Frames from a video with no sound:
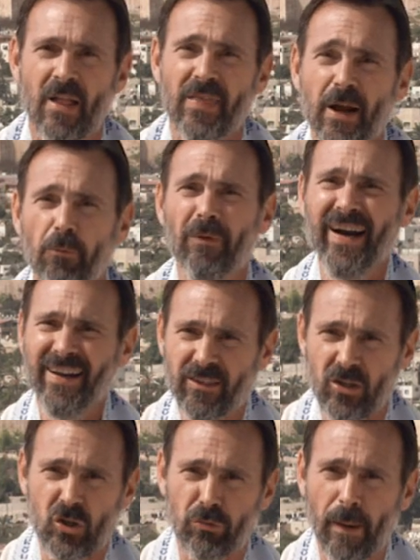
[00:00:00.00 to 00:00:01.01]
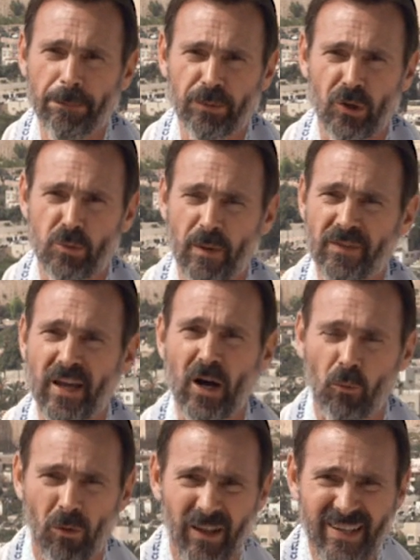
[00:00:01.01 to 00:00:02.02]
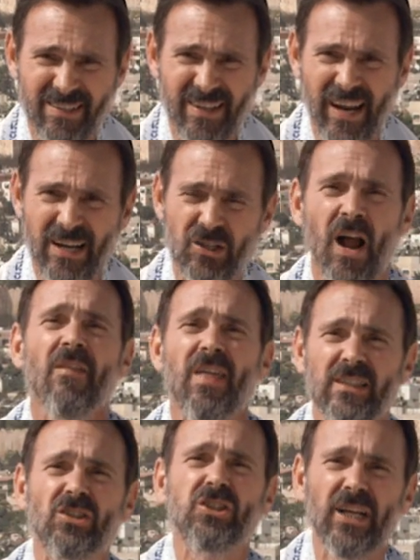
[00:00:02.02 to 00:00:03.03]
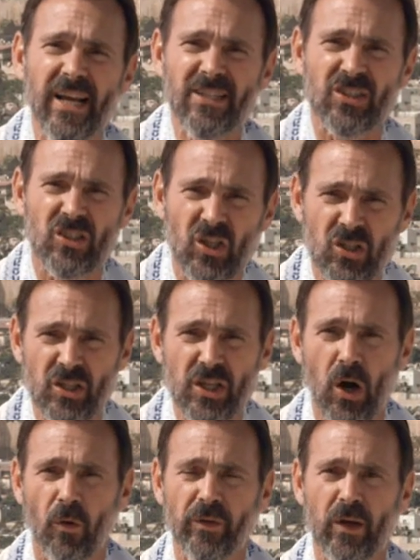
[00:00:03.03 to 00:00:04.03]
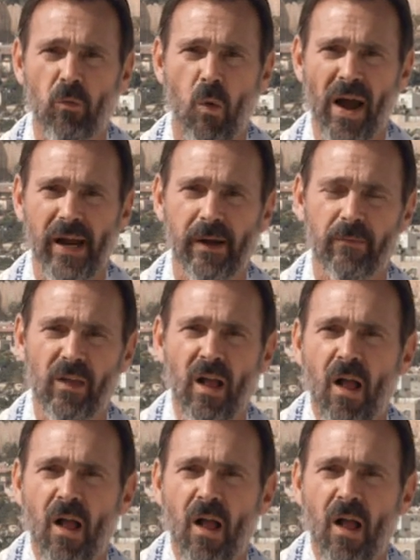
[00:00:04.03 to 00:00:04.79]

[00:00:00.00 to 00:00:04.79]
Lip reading: They read the scriptures, but they don't really teach that Jesus is the only way.